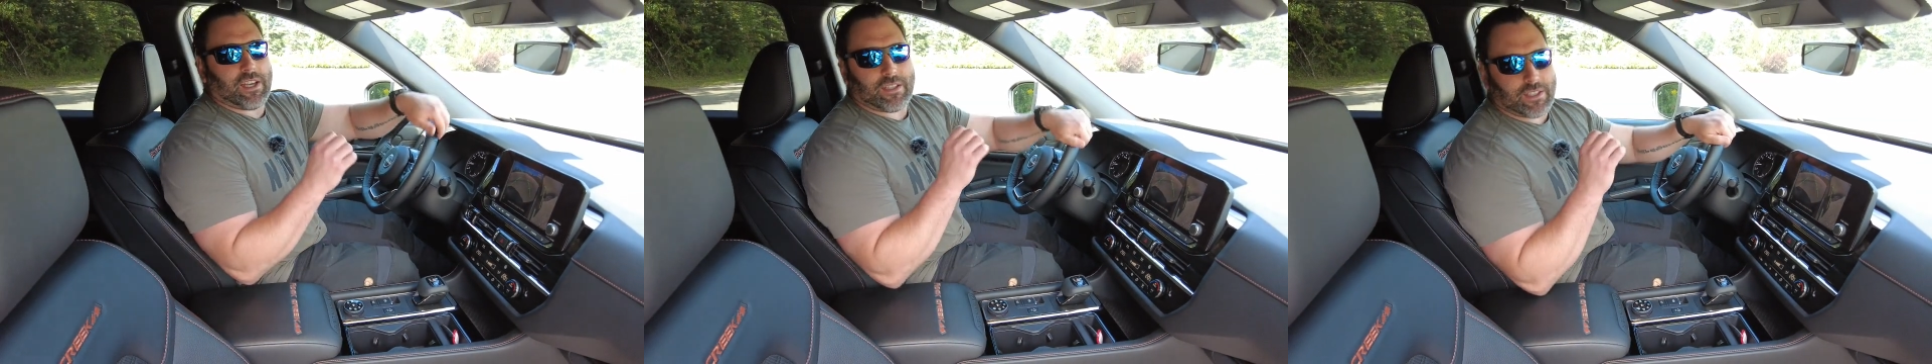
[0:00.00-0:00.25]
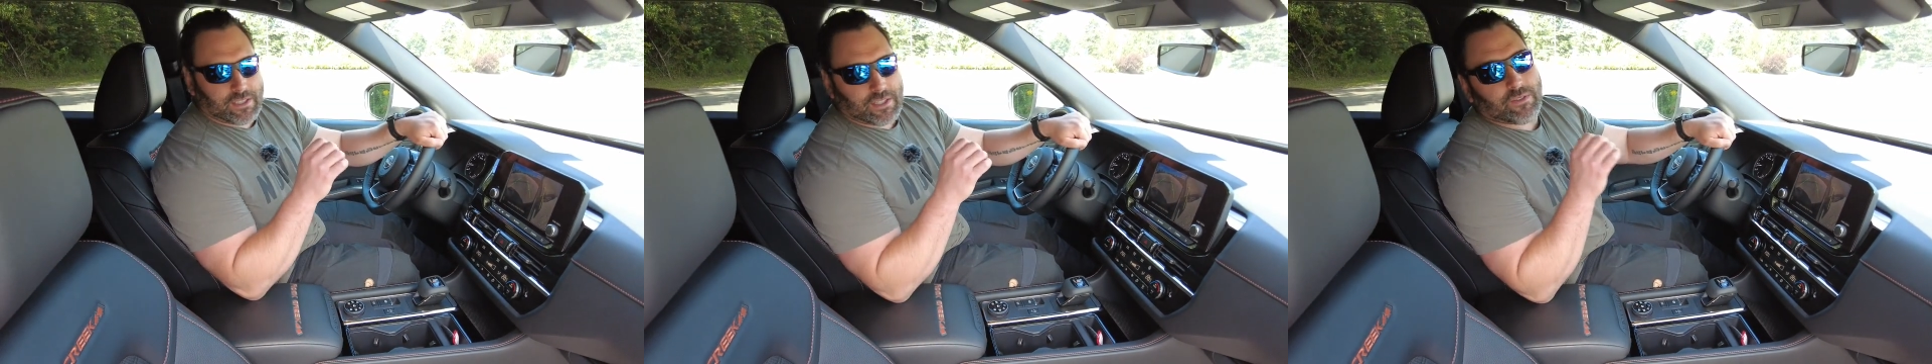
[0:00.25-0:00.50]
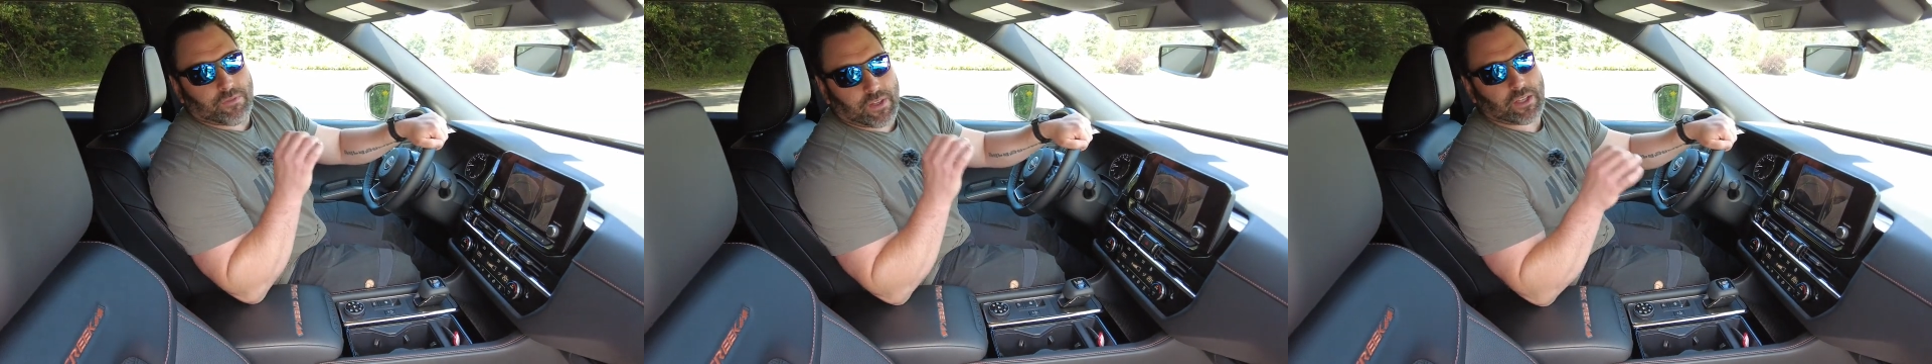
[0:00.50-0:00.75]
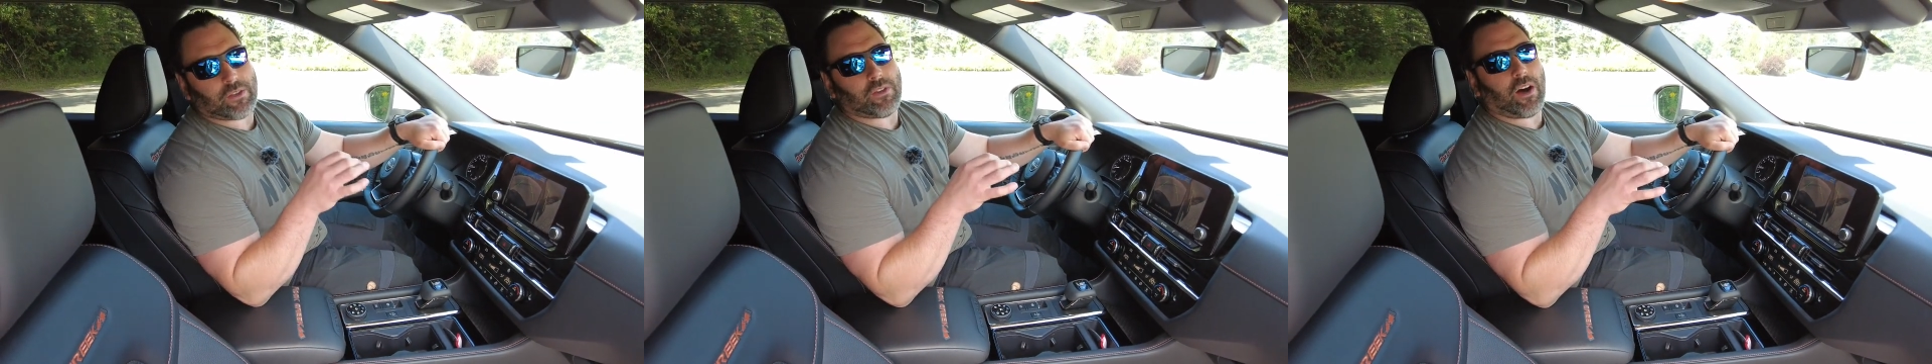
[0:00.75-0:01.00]
this
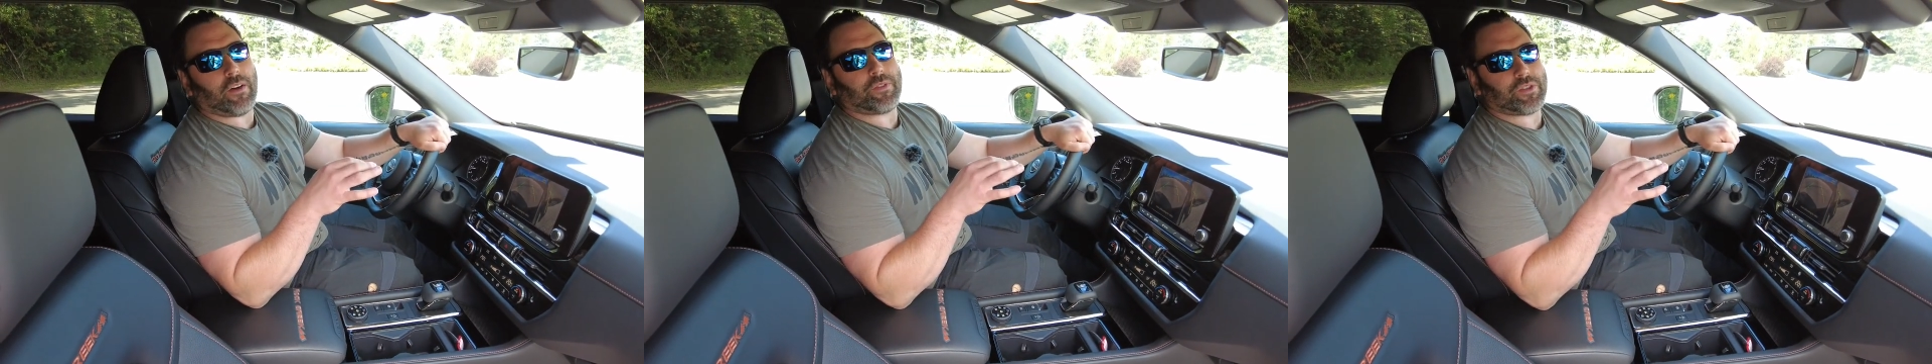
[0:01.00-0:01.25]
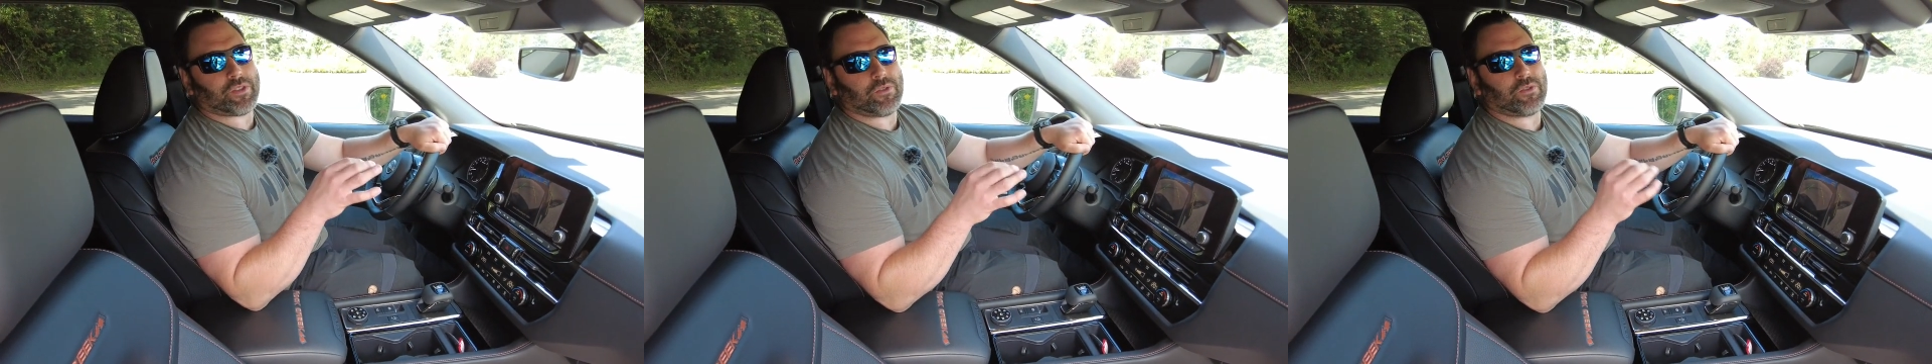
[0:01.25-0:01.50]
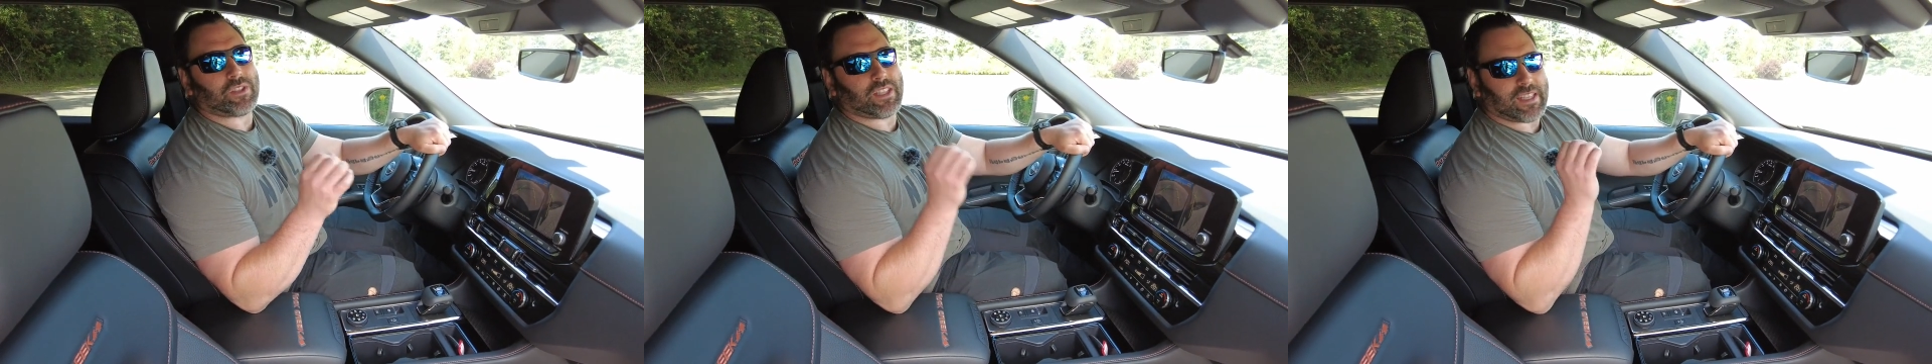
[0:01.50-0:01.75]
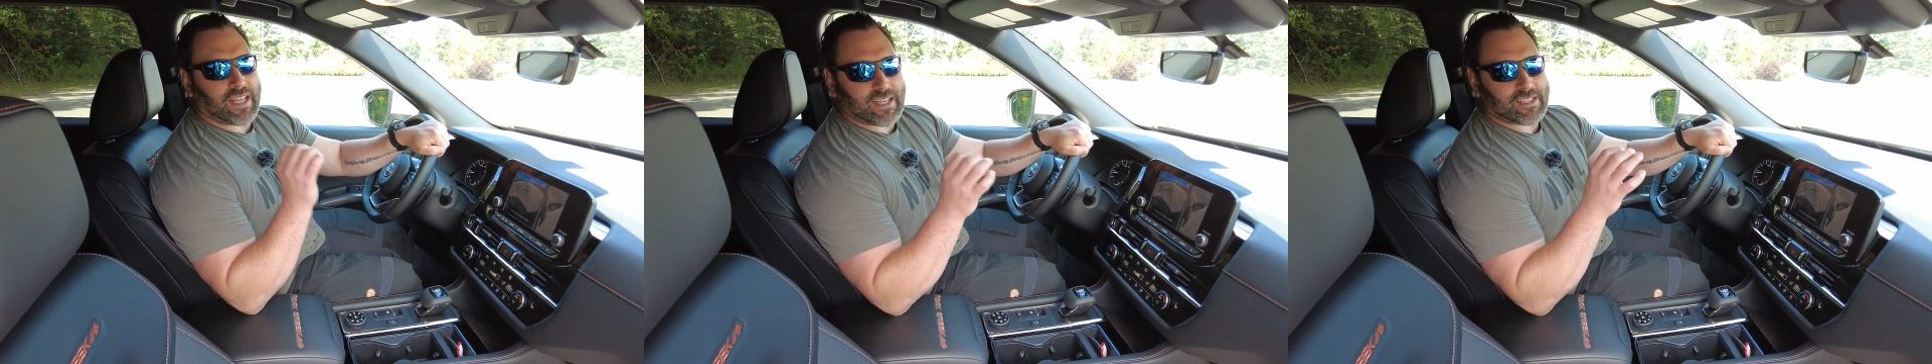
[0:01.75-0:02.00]
vehicle offers you
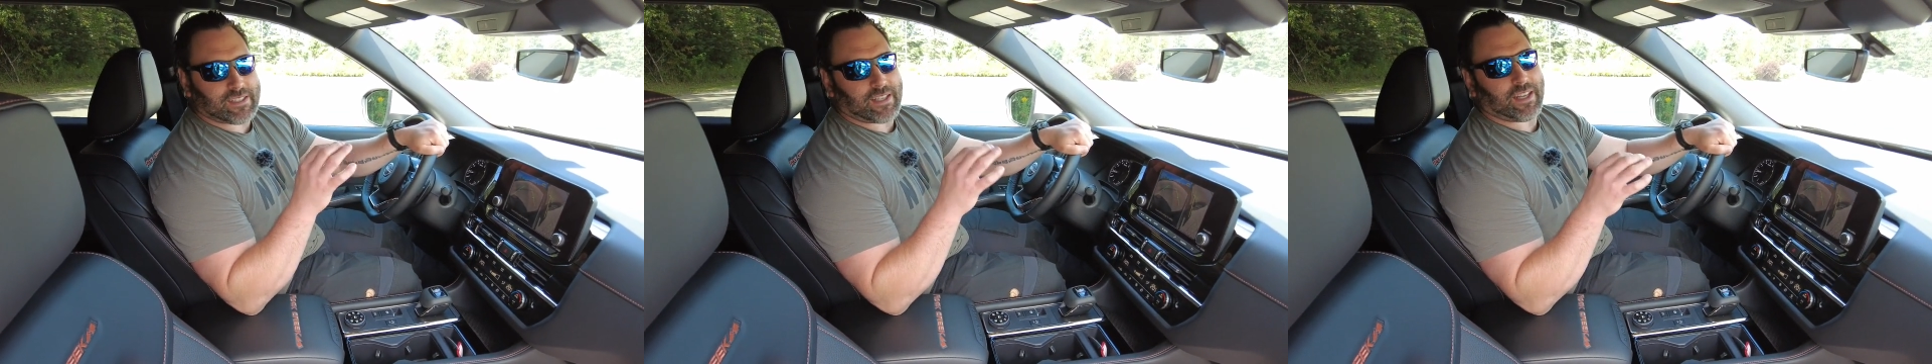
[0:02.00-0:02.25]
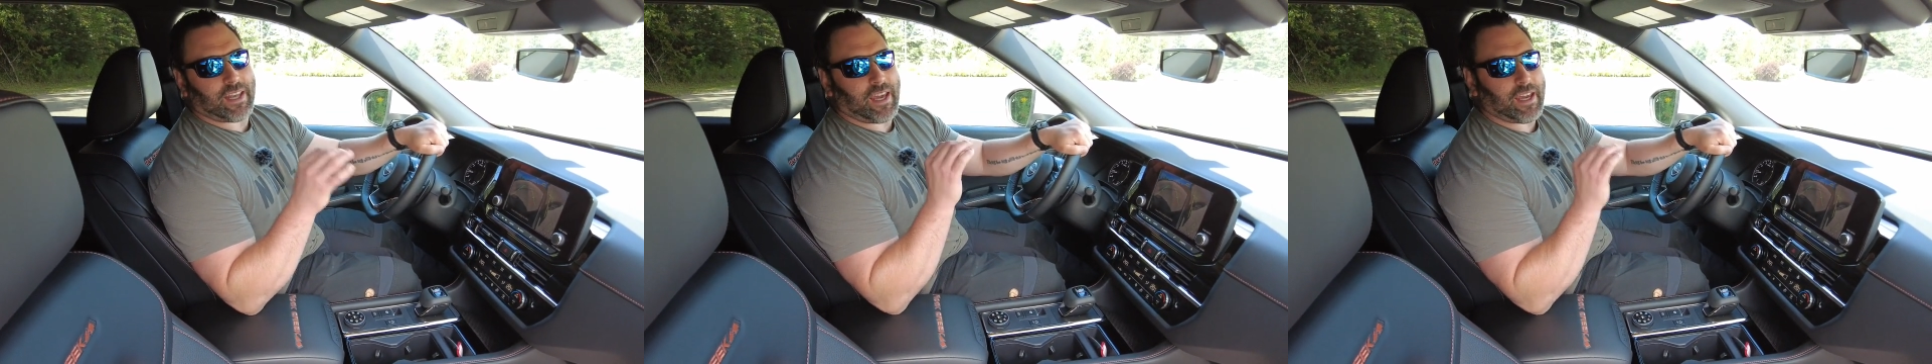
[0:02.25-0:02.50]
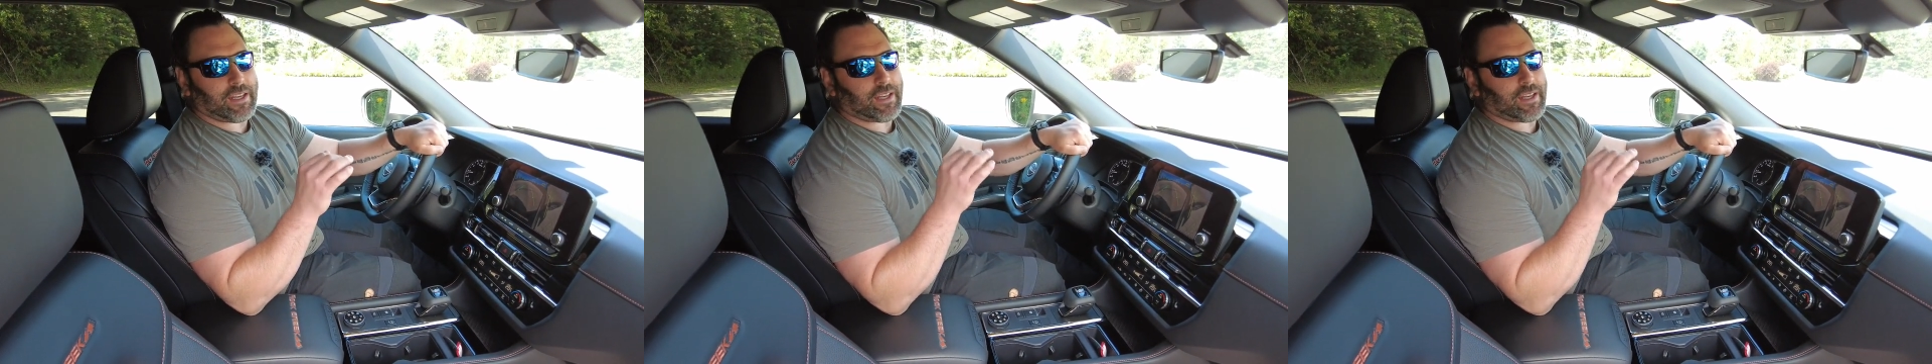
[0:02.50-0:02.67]
less than 8